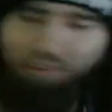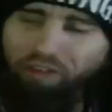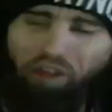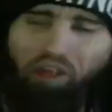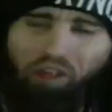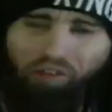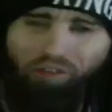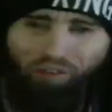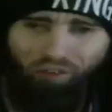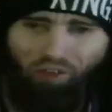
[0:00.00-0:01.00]
shit needs
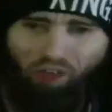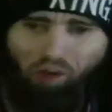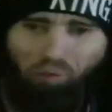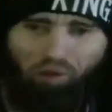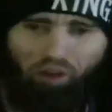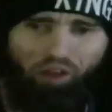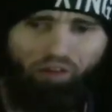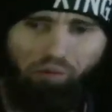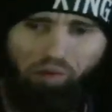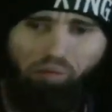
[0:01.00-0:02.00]
to stop with
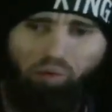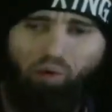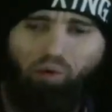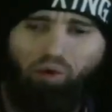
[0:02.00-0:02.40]
these people.